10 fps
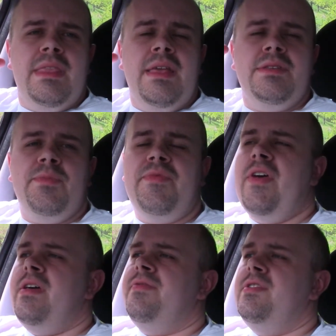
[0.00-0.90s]
Now,
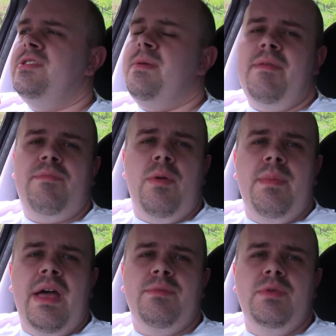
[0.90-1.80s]
the first problem
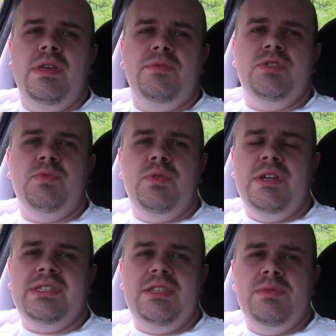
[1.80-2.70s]
I had with it when I
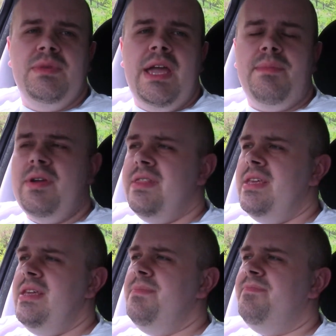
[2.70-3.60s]
set up the camera,
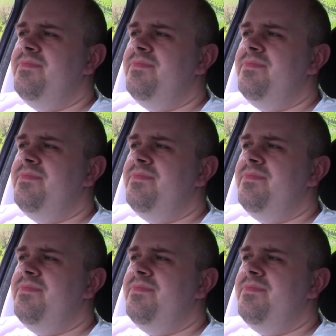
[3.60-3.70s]
the